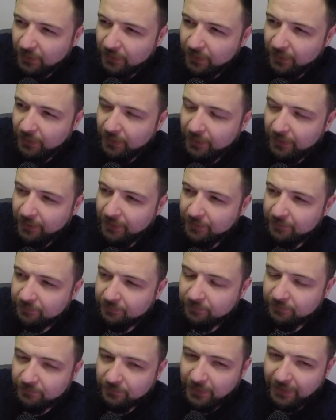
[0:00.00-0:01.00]
I
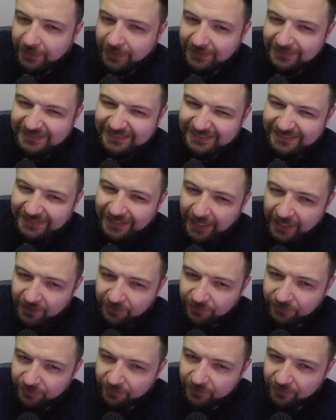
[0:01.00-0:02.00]
guess,
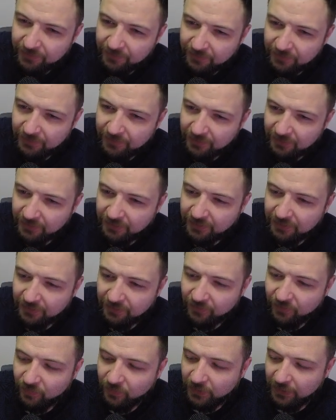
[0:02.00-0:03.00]
safe
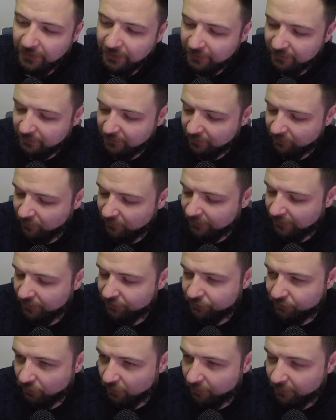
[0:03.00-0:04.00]
when I
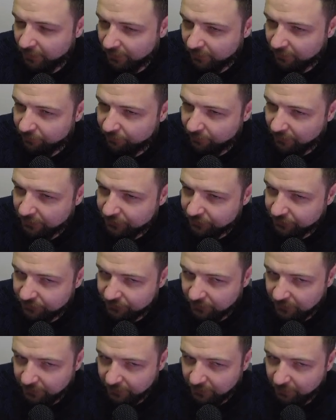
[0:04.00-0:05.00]
saw micro flushes
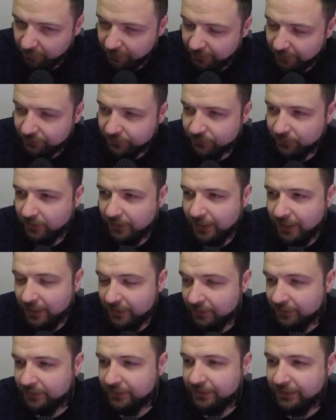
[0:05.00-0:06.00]
a little bit. So I
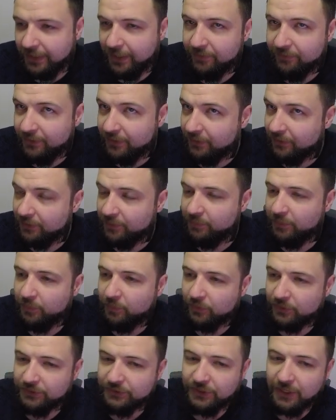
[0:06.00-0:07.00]
kind of gave it a little bit
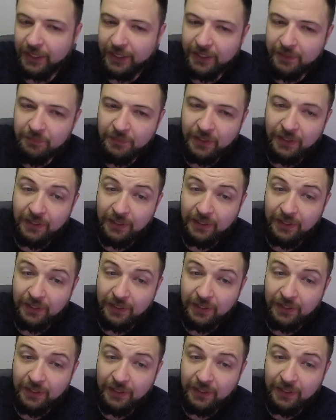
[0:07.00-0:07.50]
more time.